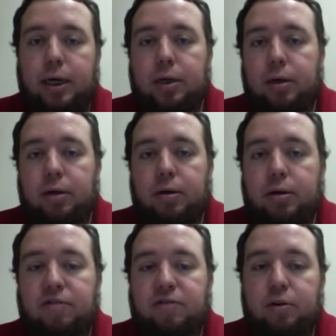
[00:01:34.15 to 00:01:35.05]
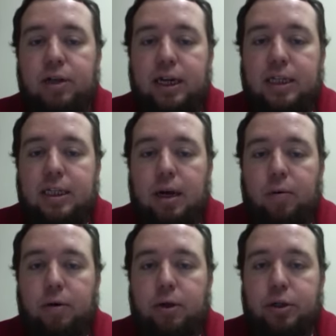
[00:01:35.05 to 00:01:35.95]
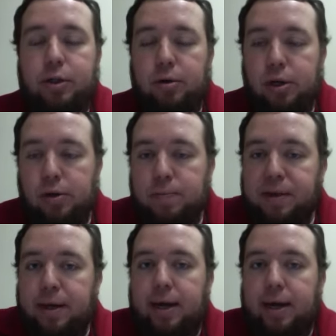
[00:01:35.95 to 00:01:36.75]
There are a few things that I want to show you